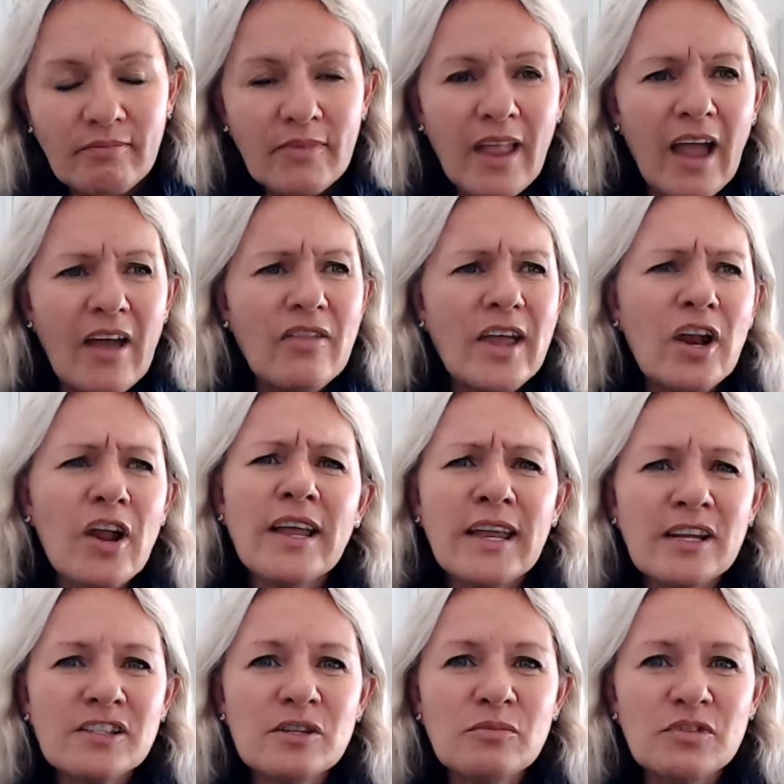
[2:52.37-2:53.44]
And then I
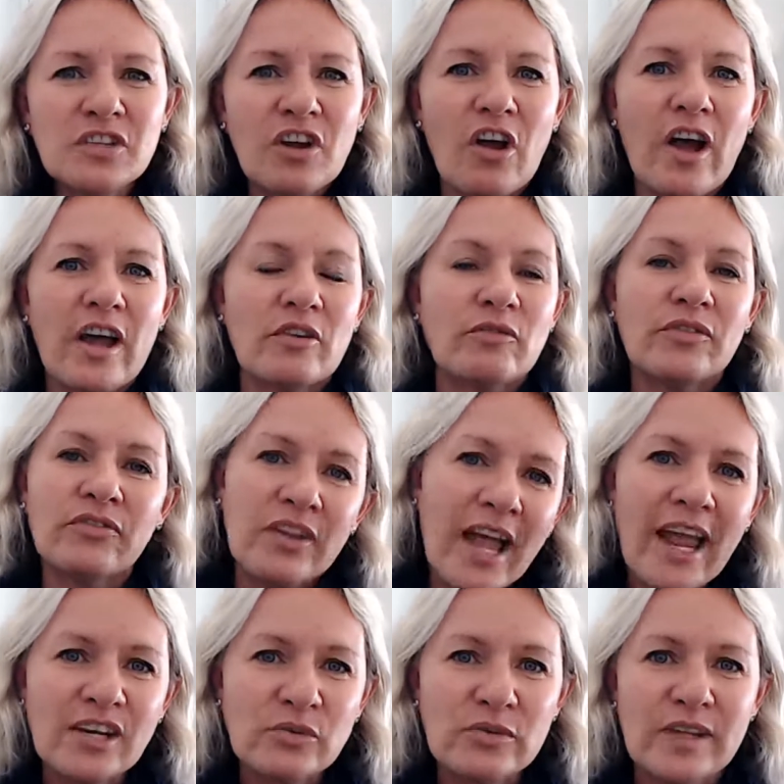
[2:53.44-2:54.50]
get them to kind of
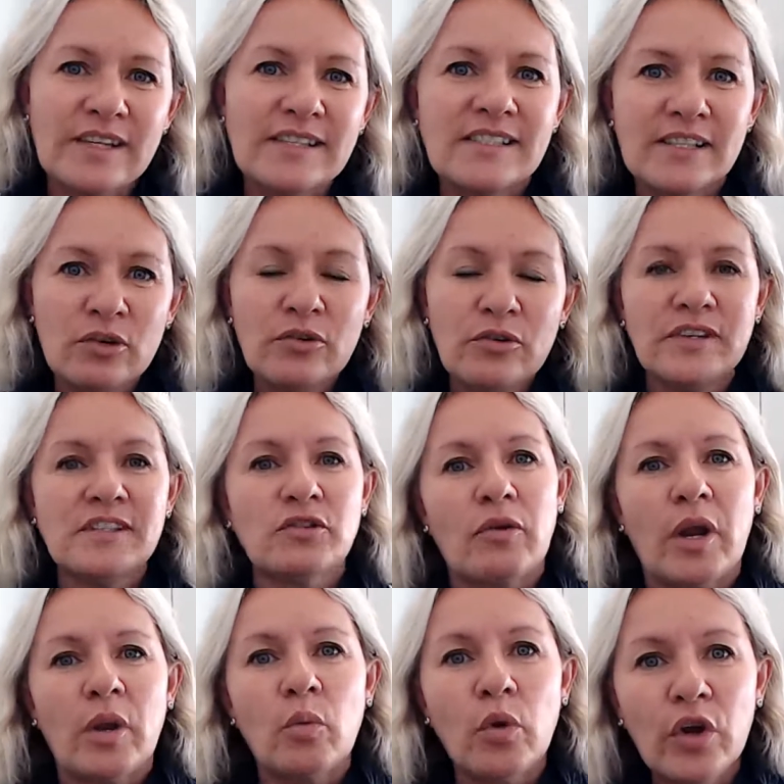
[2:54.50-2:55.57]
reflect when they see all these
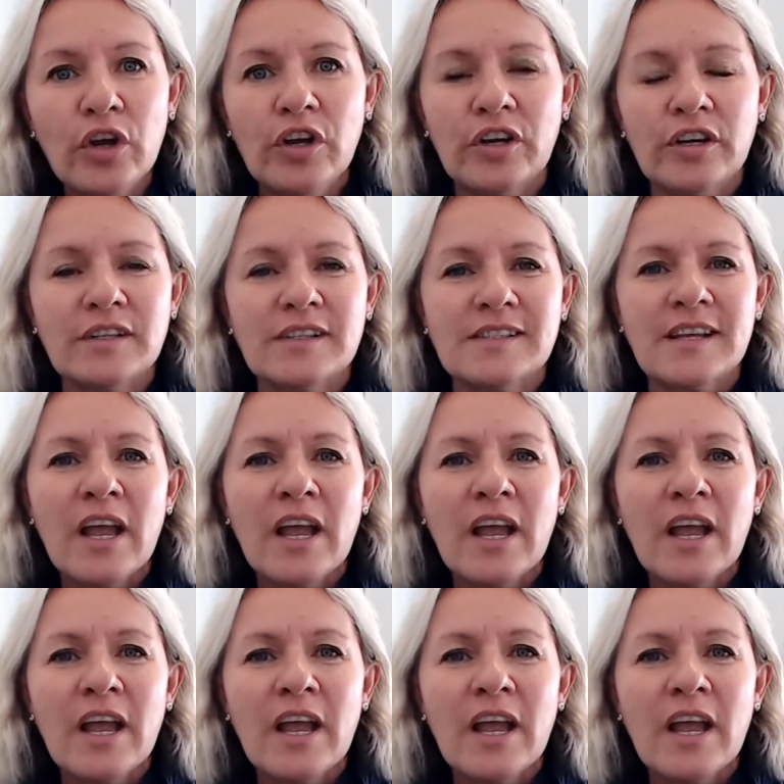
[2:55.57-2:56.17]
great words.